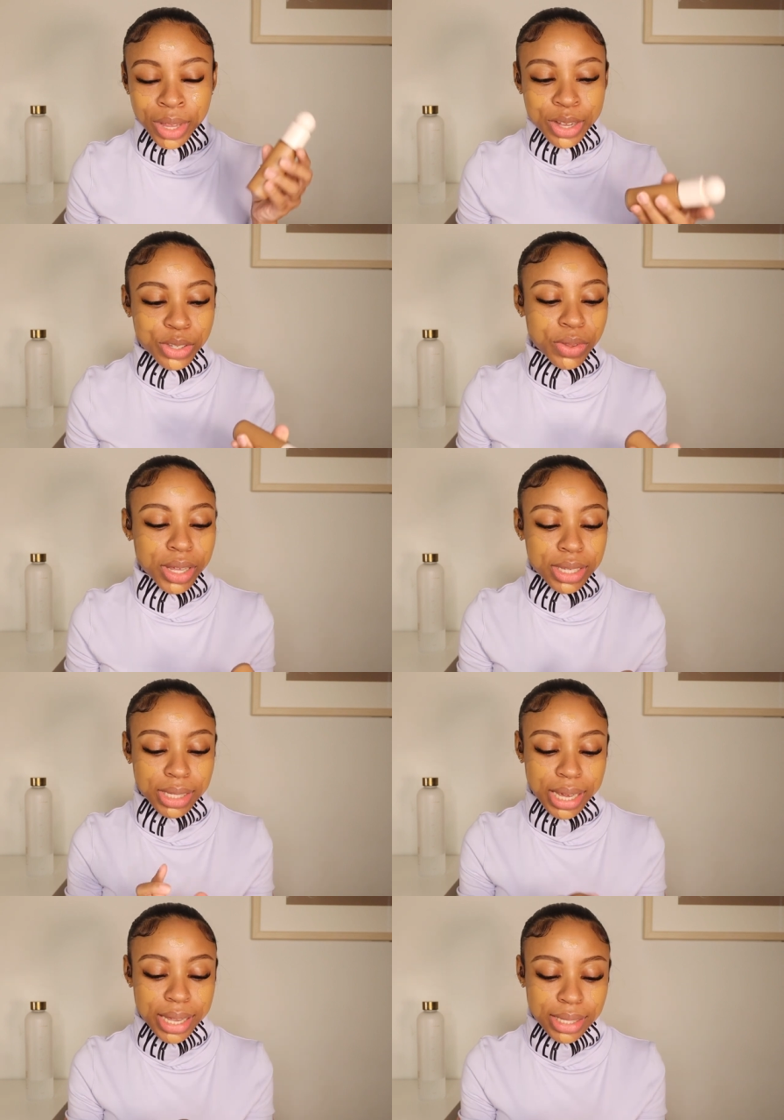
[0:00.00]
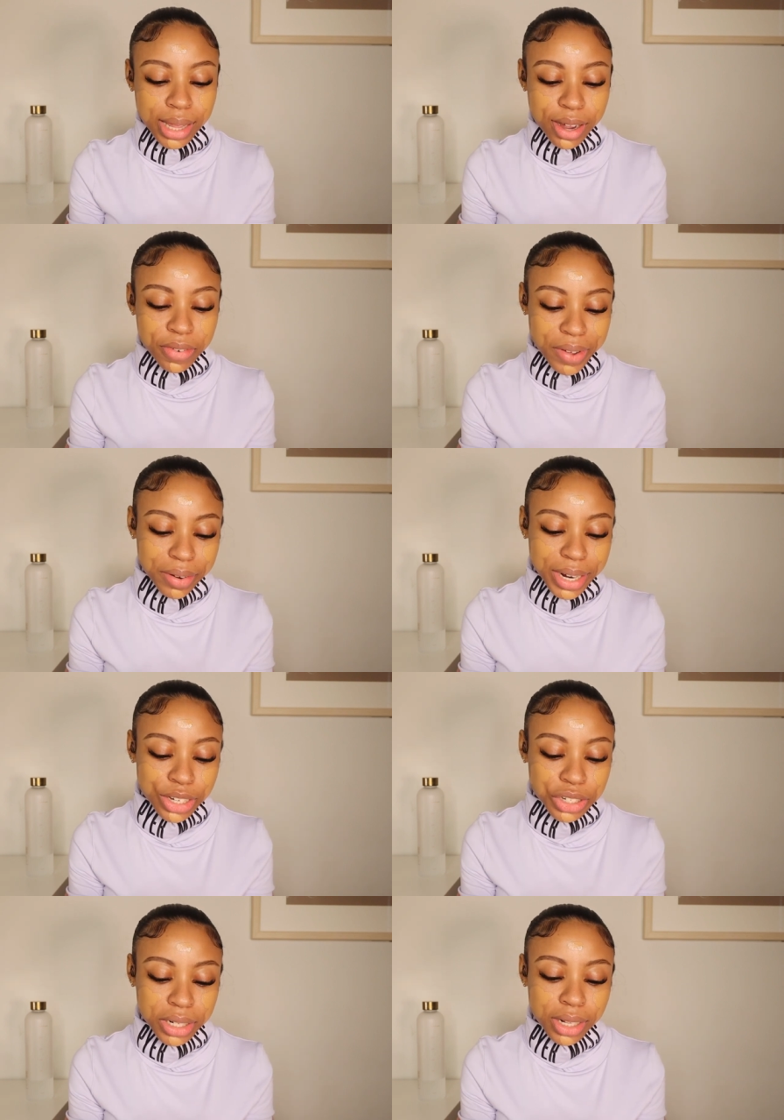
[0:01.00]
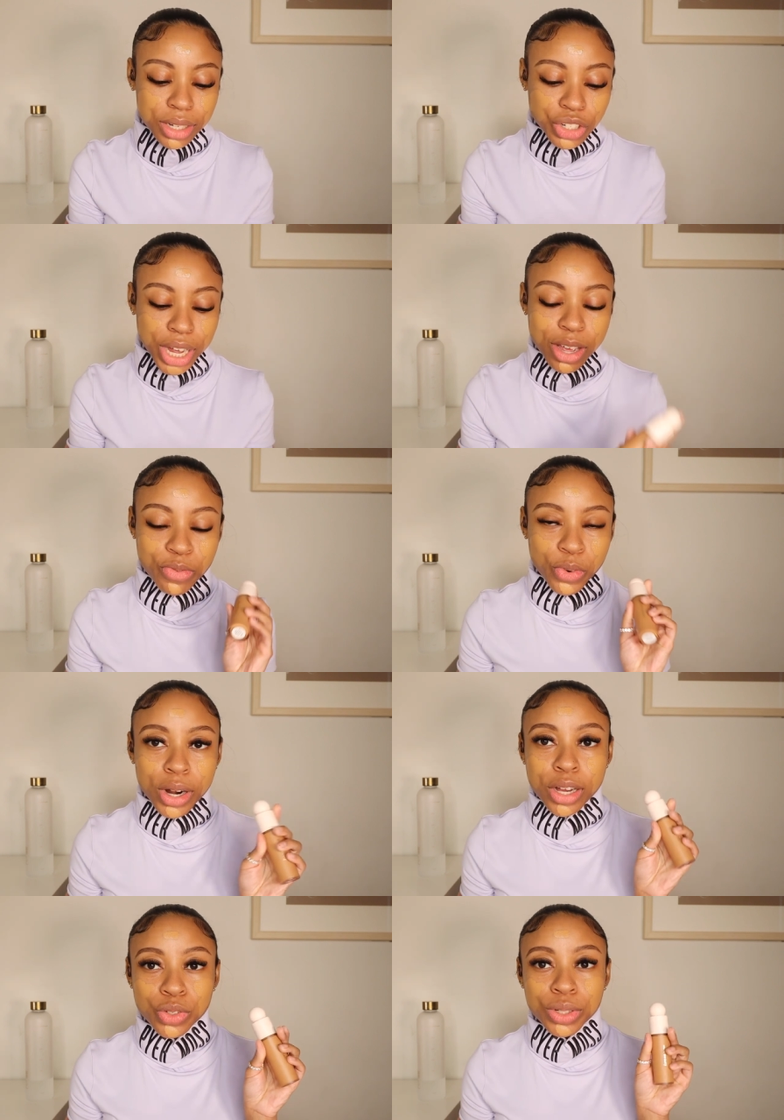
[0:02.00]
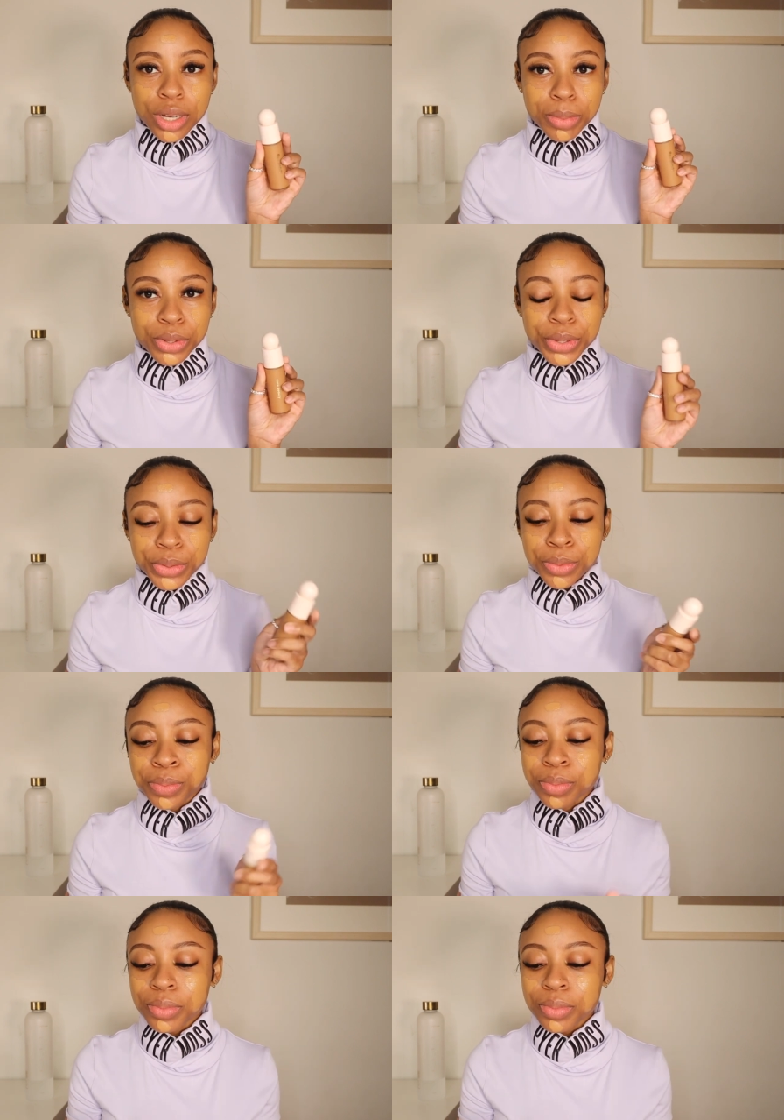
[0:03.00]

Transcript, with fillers: So this is their foundation in the shade 400W.